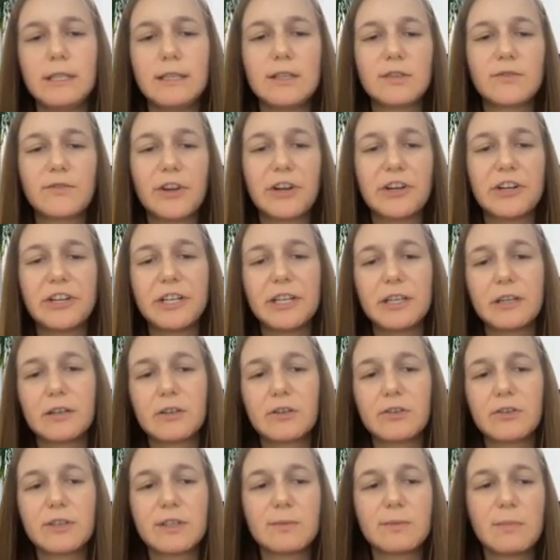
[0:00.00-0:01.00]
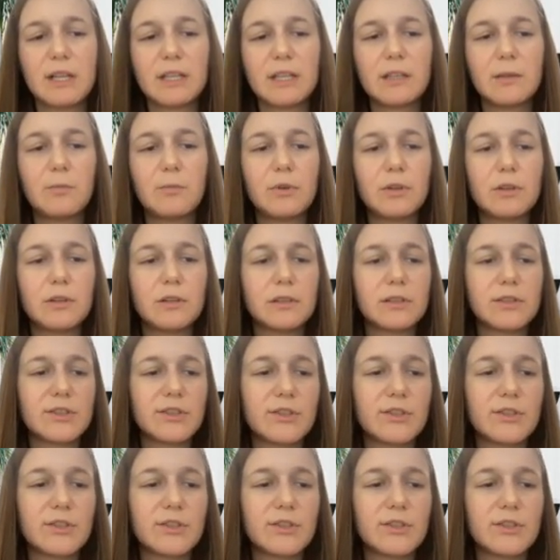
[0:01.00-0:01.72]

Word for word: this querying across multiple